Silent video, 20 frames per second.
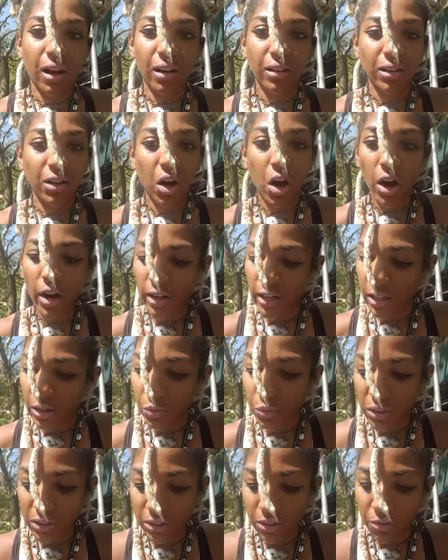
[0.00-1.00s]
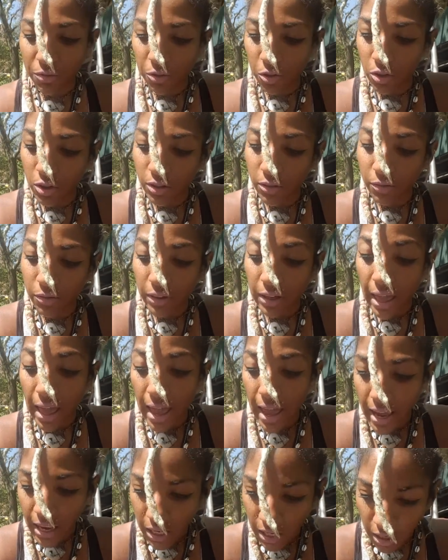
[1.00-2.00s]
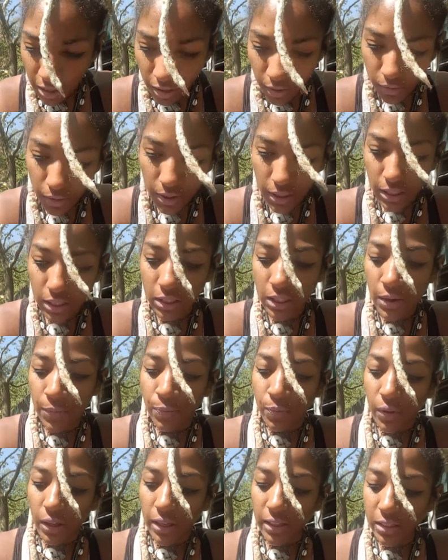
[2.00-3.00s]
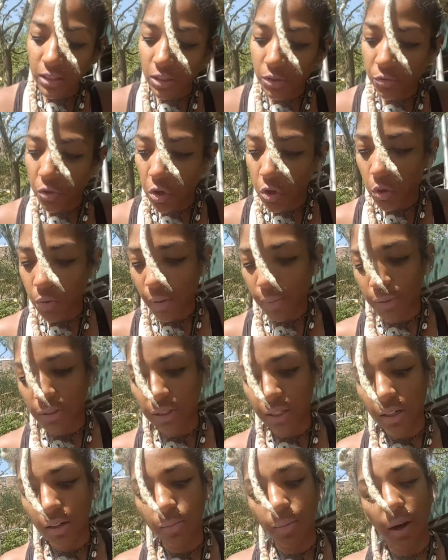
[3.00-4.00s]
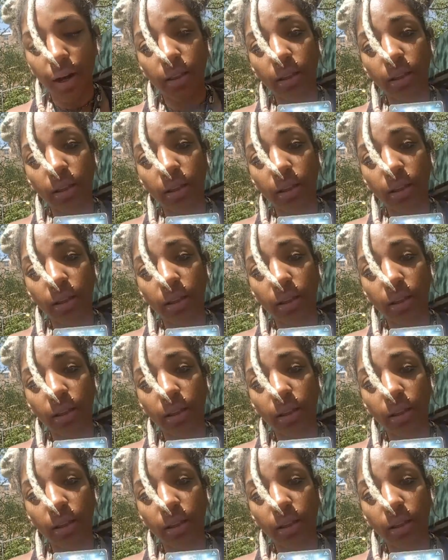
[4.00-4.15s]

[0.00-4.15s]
Cardi wasn't falling for any of this. This is further represented by